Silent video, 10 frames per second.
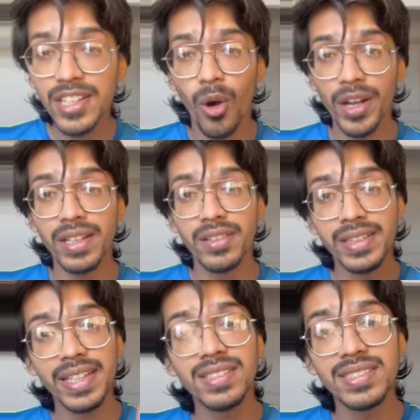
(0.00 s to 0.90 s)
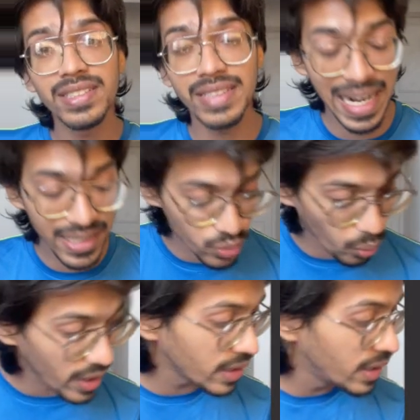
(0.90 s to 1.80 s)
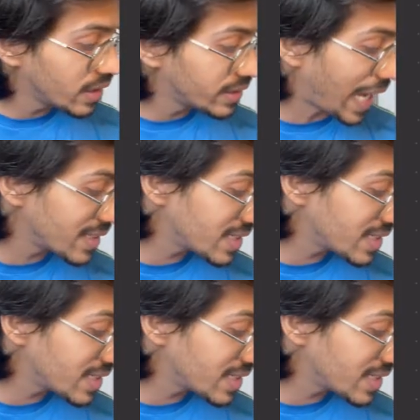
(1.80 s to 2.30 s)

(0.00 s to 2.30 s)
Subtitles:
organ, that is what? That is